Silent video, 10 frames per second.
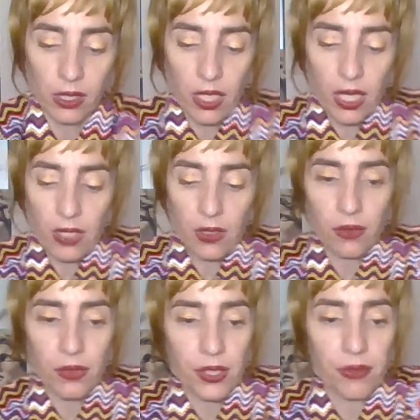And
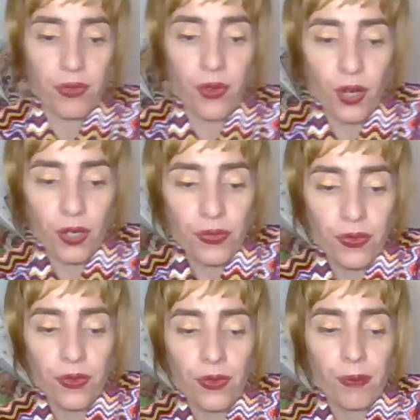with the fourth
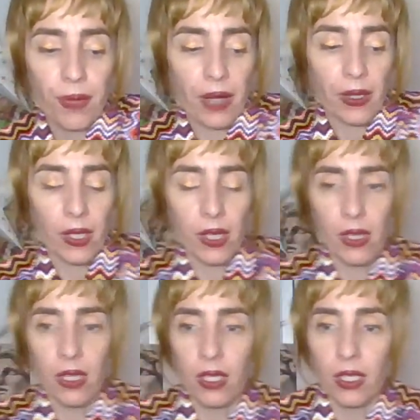
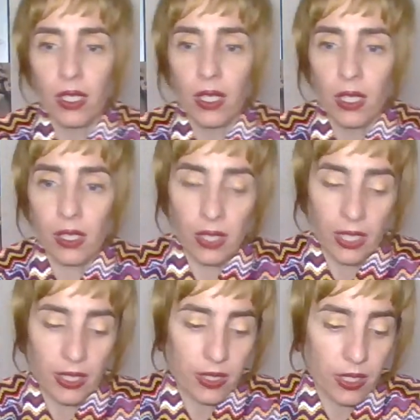parallel,
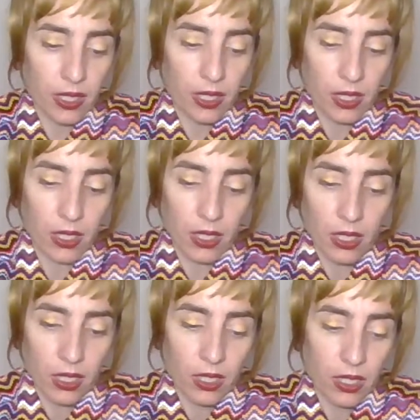let's see
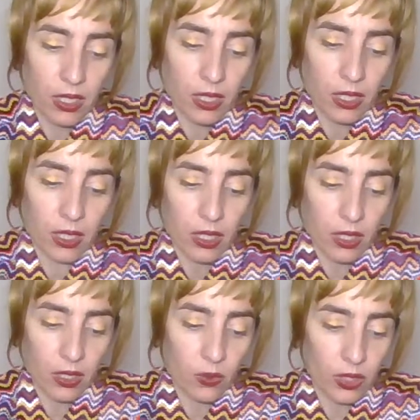
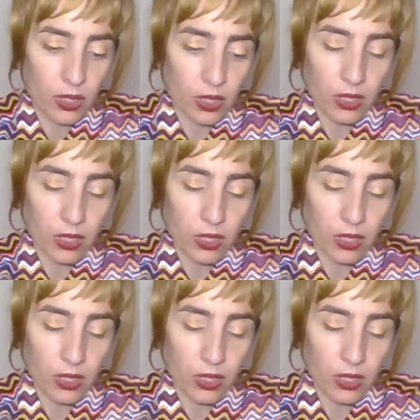what